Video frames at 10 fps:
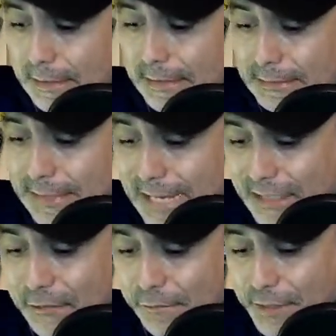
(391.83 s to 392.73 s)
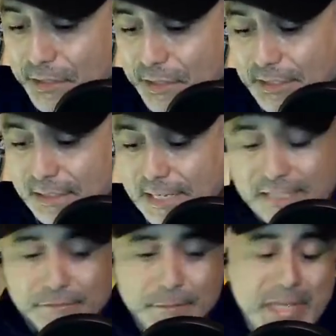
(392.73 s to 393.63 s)
lack of vision,
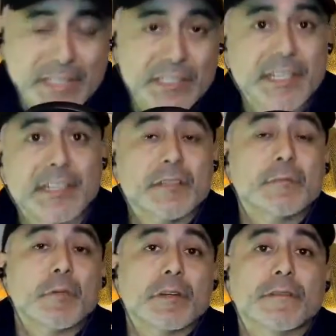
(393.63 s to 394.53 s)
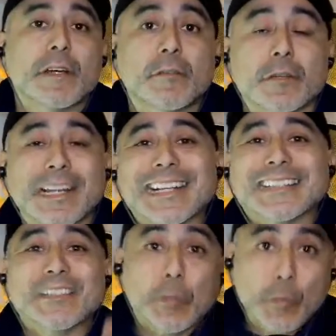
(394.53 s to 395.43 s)
lack of imagination, por favor. I
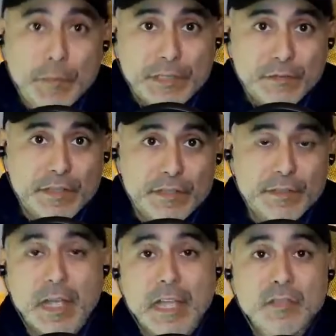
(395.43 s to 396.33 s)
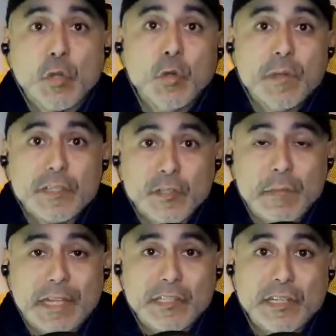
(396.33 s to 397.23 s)
got too much vision, too much
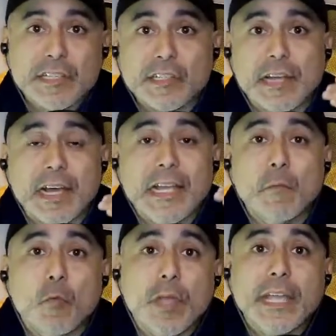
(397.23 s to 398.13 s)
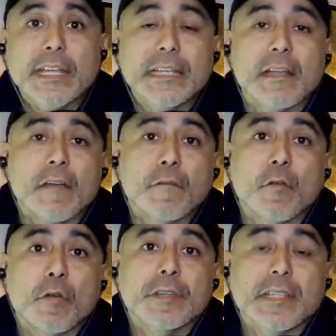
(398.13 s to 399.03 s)
imagination. I am waiting
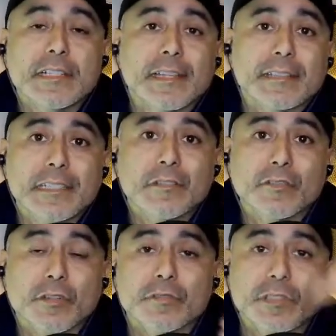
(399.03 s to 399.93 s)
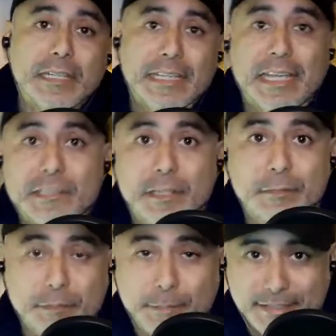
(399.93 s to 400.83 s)
for these Latino shows to catch up
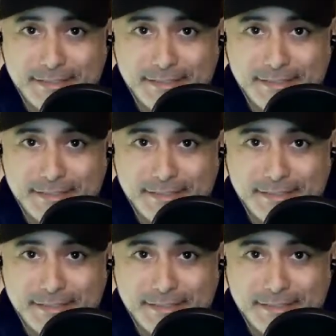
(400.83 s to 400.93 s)
to me.